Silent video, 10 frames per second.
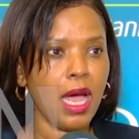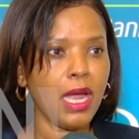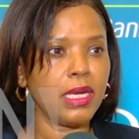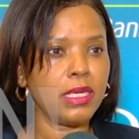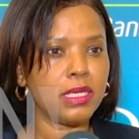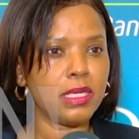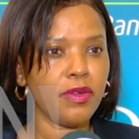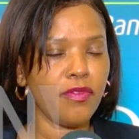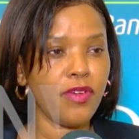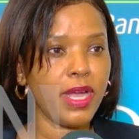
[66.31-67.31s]

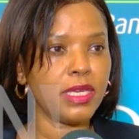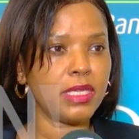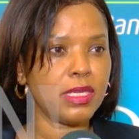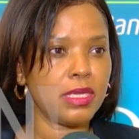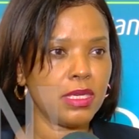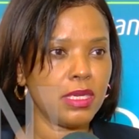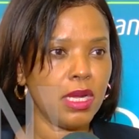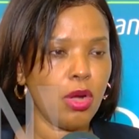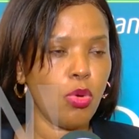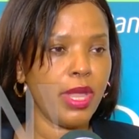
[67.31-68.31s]
and fight
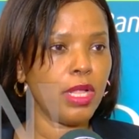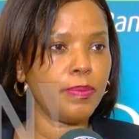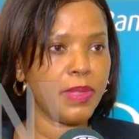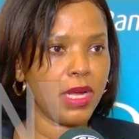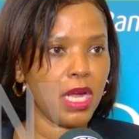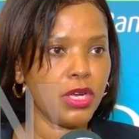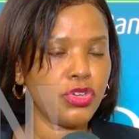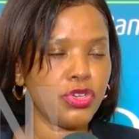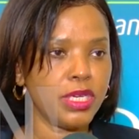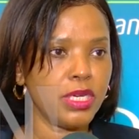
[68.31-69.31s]
or help the
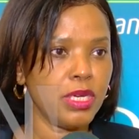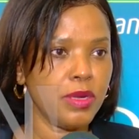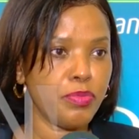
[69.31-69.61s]
country